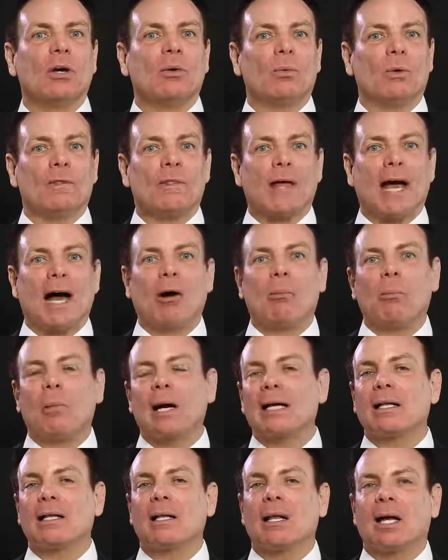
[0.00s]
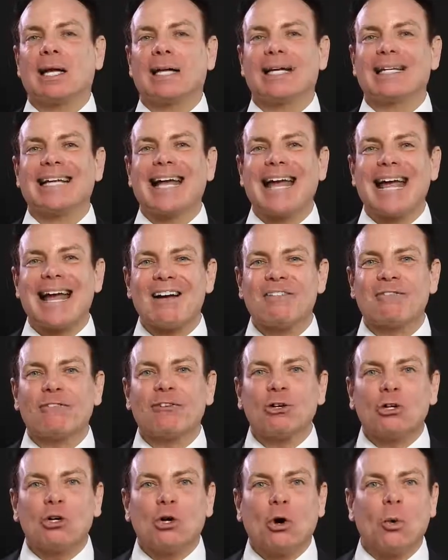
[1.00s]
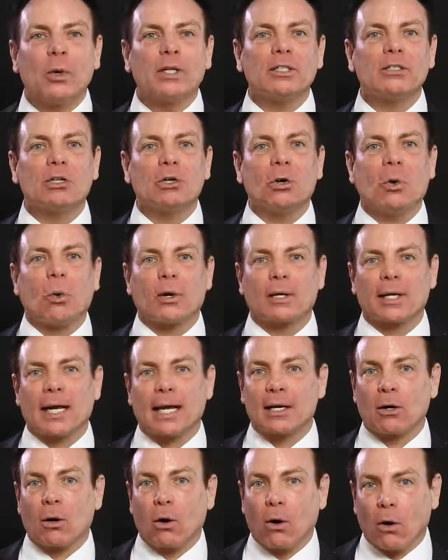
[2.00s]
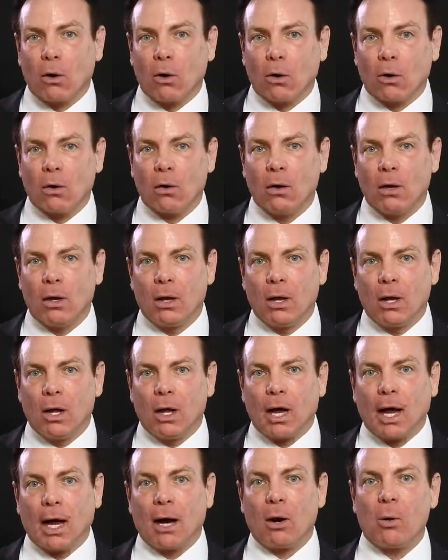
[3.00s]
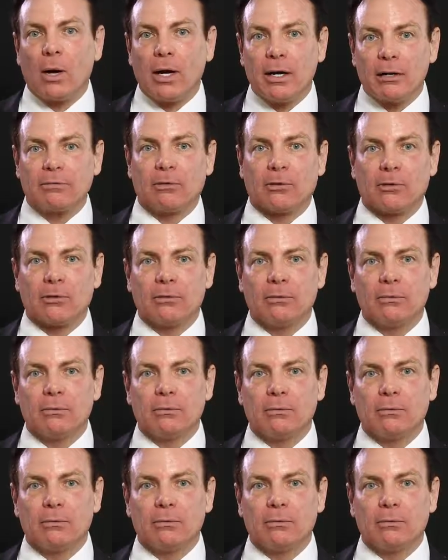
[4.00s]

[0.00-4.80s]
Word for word: without my client ever going to court at all. However,